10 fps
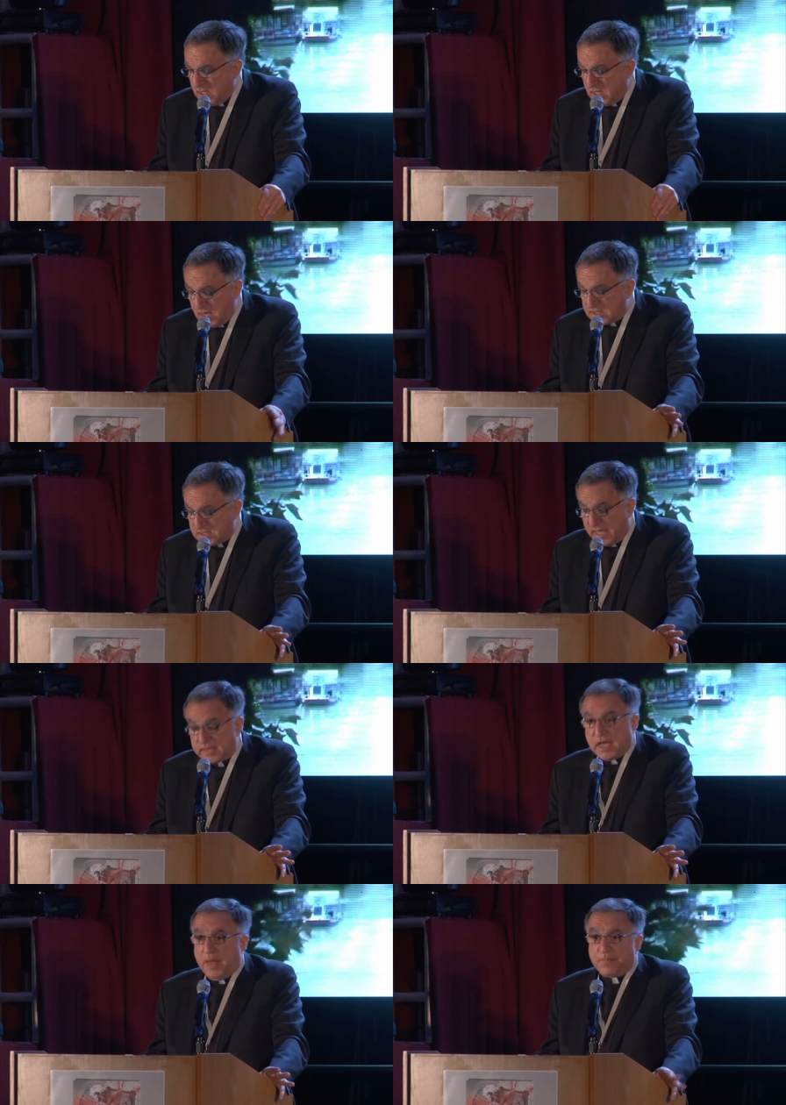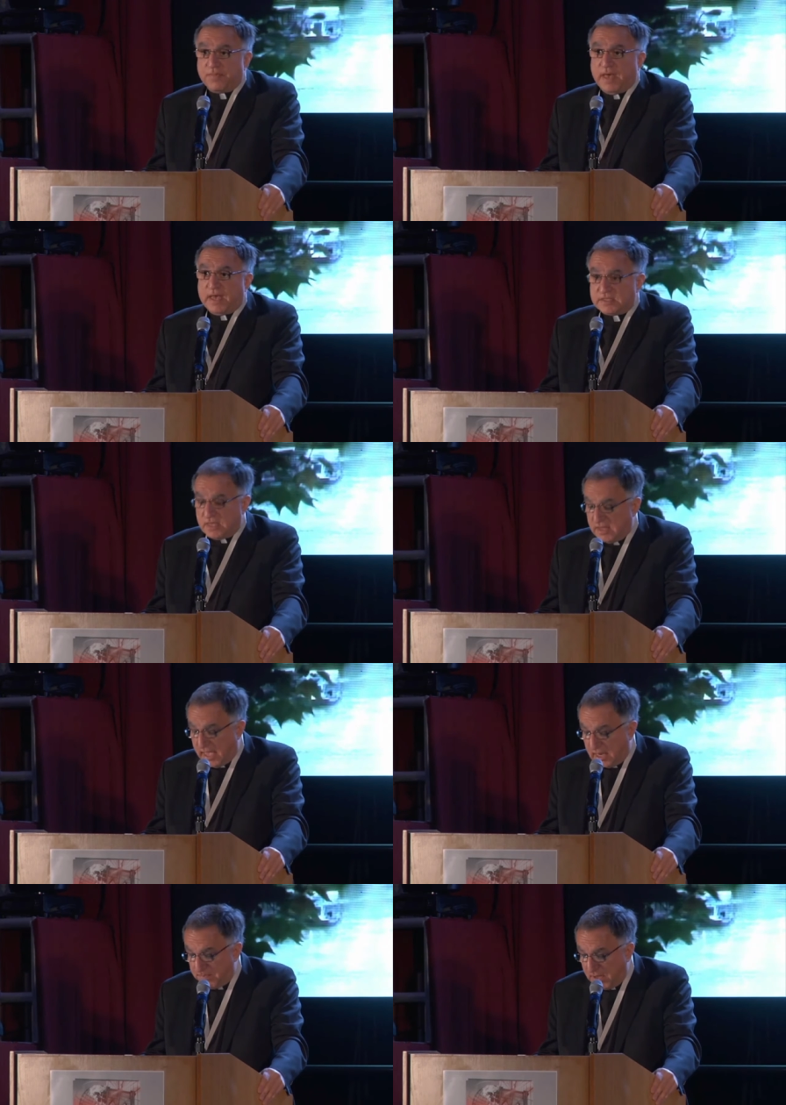He does not compromise on the
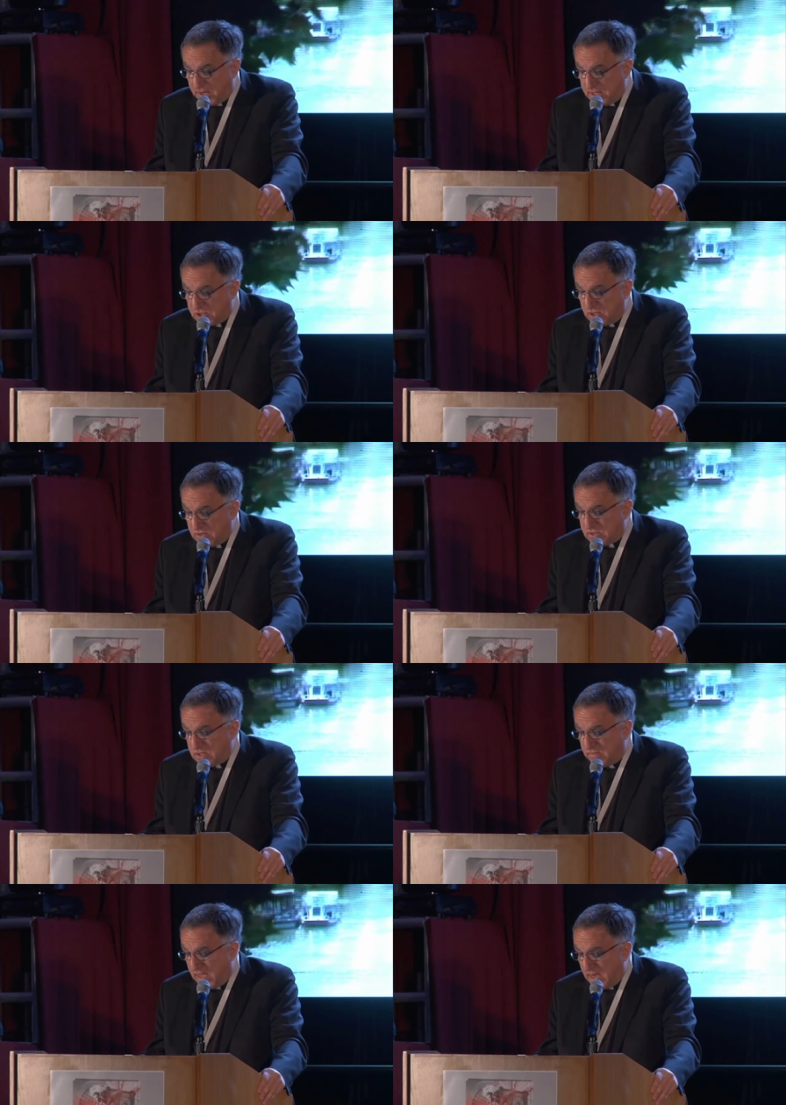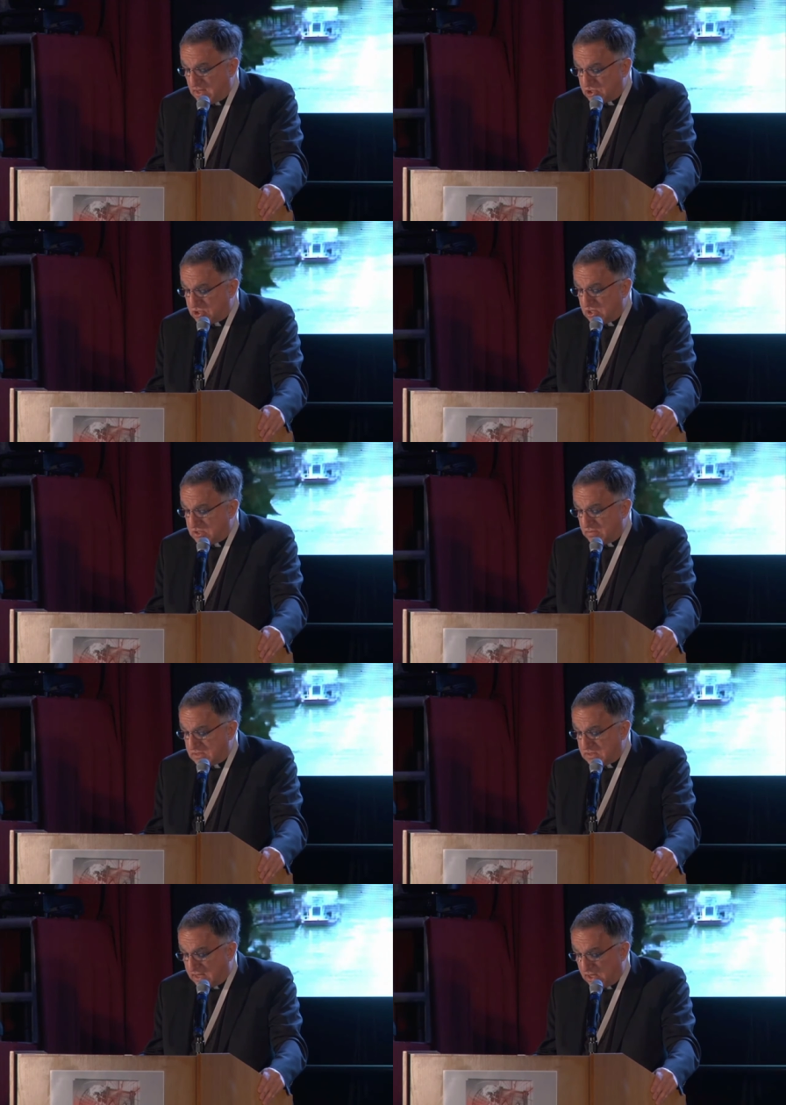hot button issues that divide the church from the
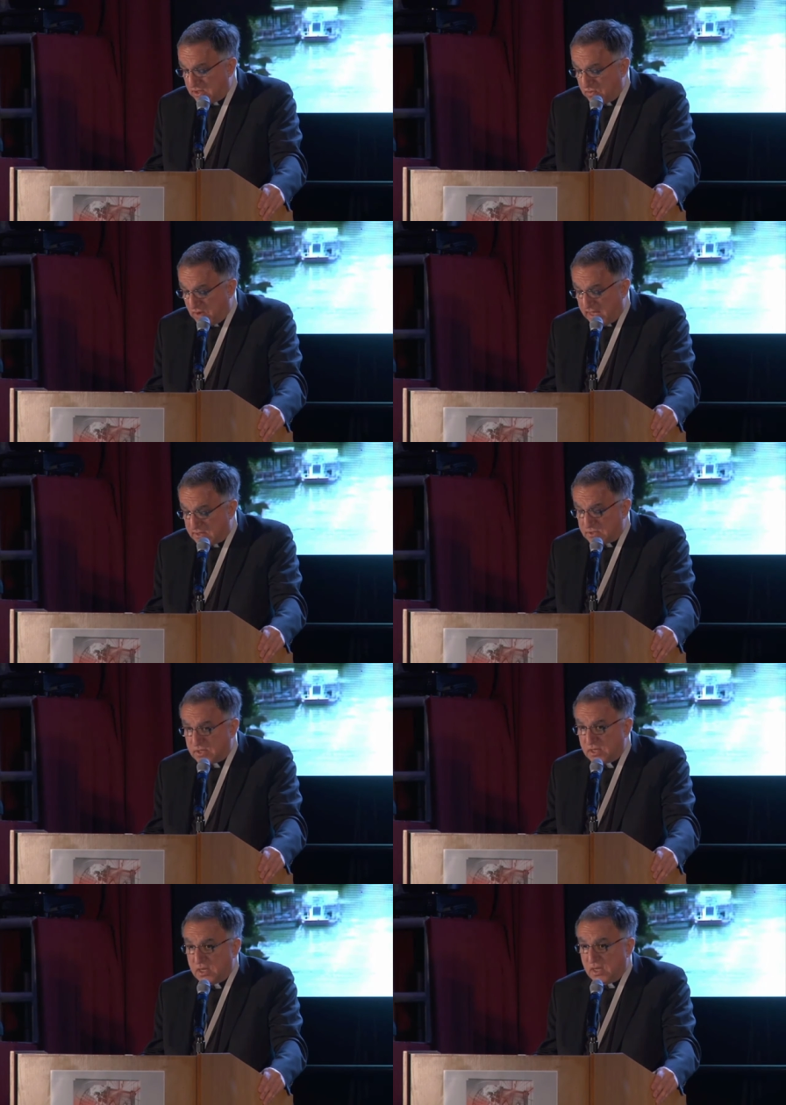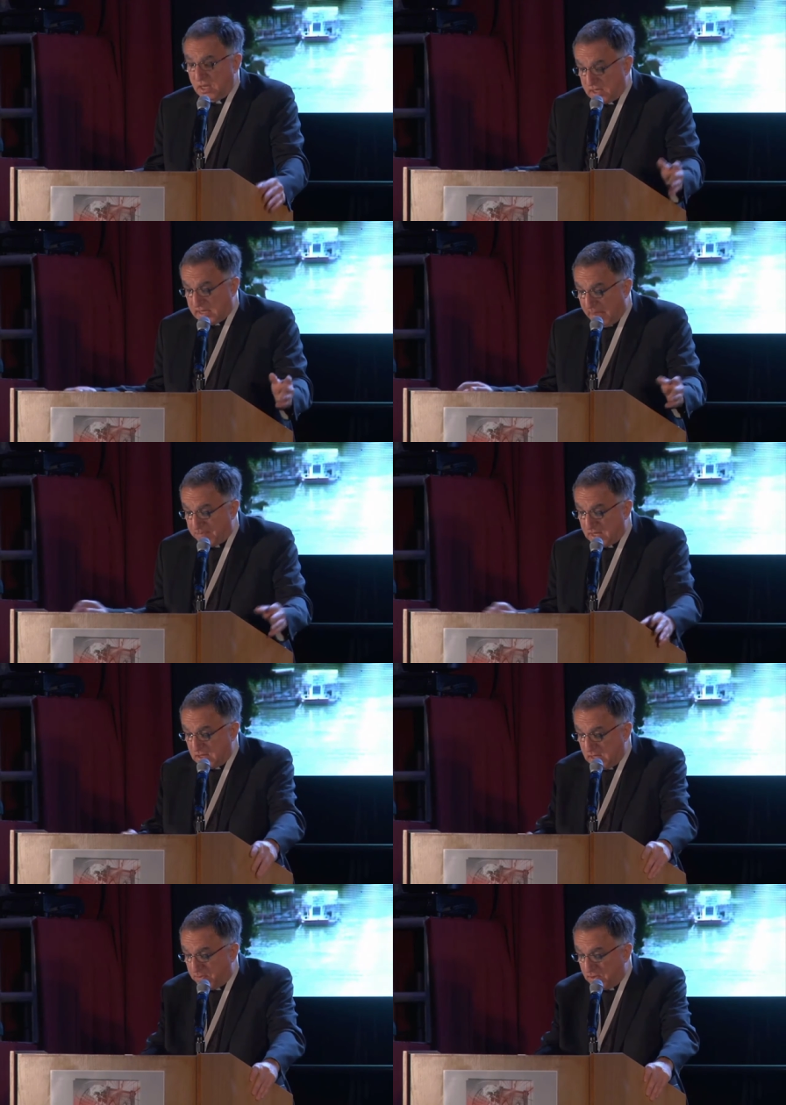secular West, a gap that
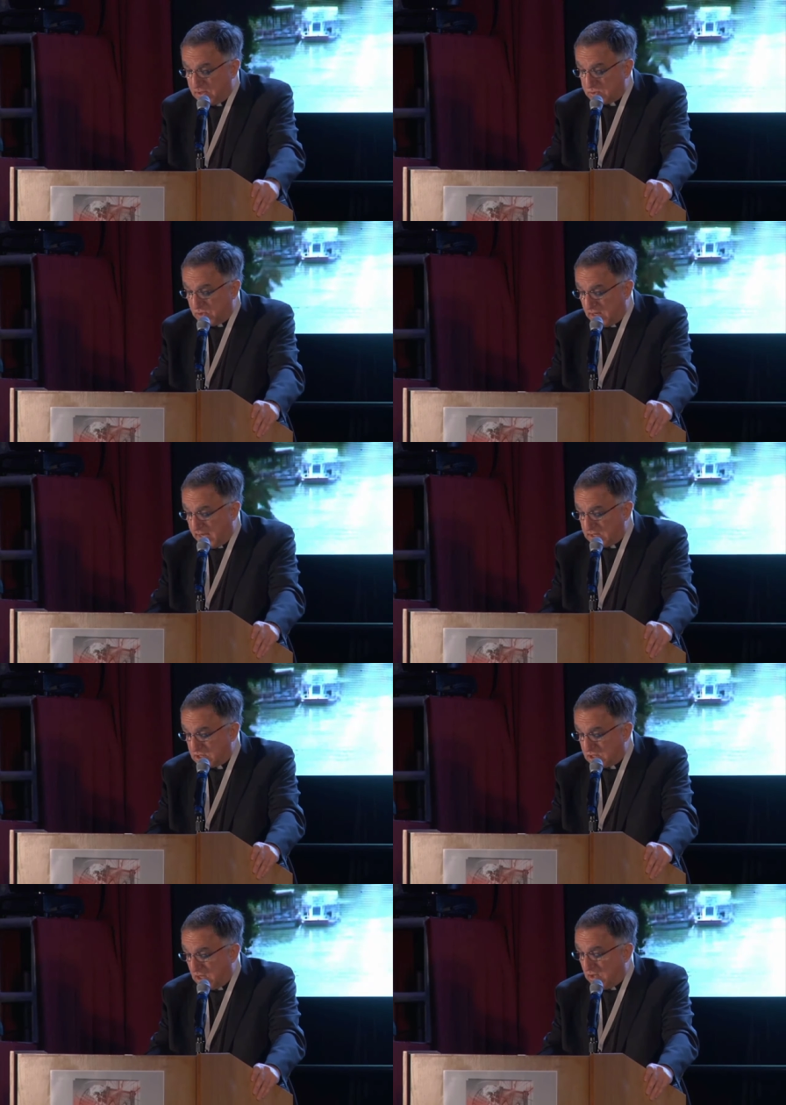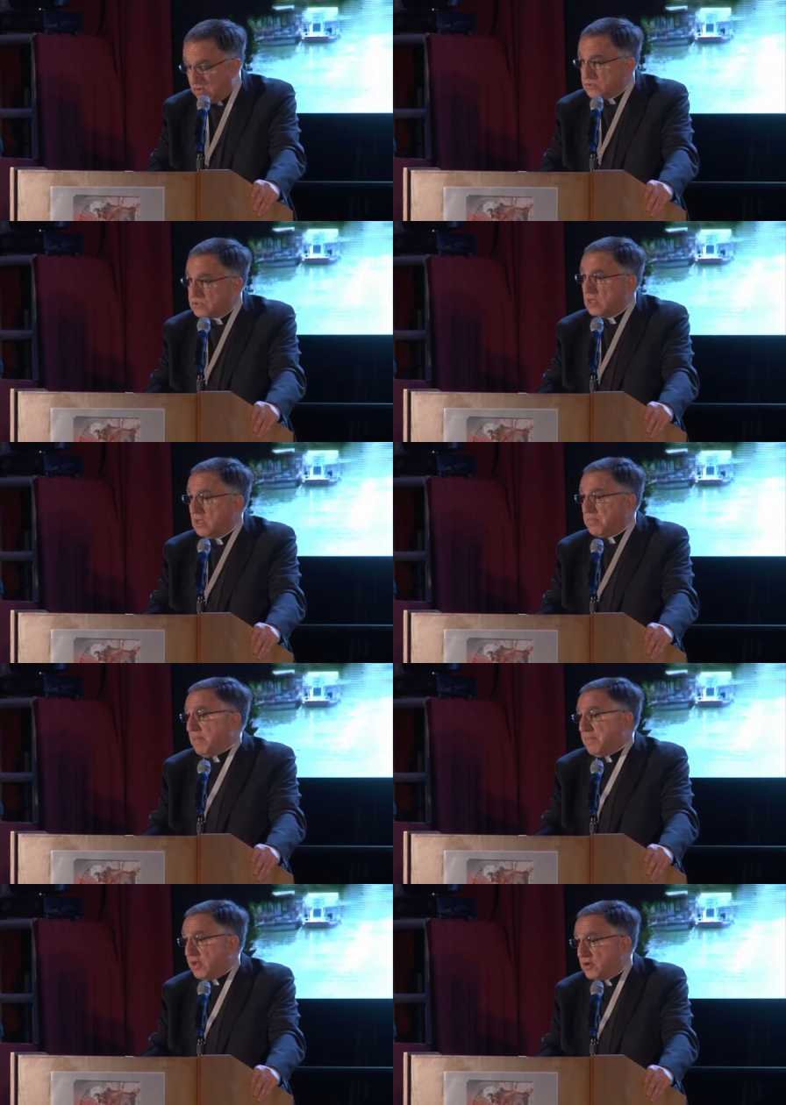liberals would like to close by
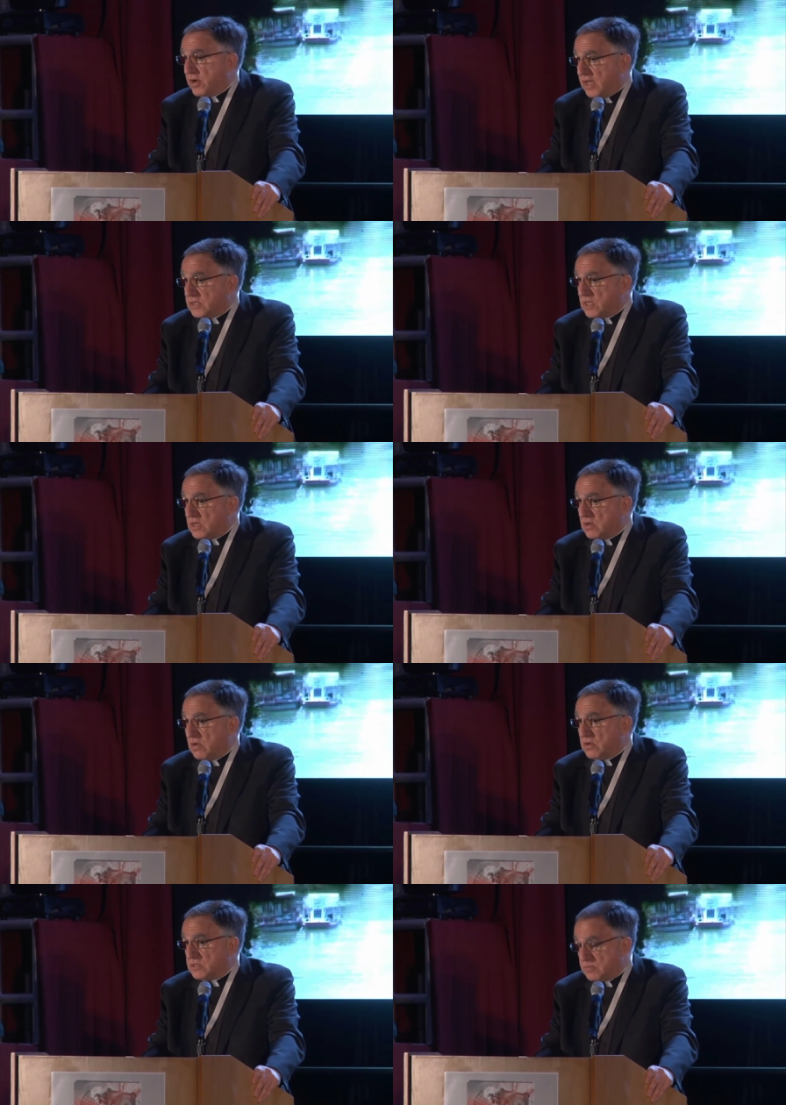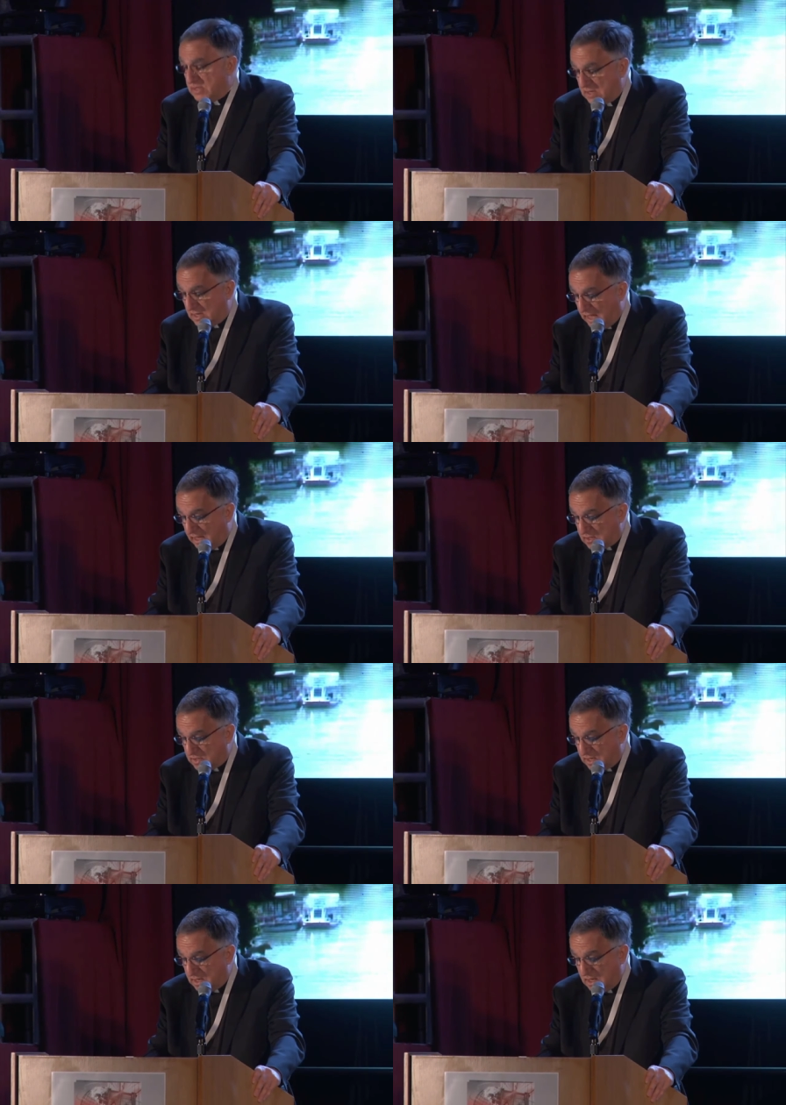modernizing or dismissing doctrine.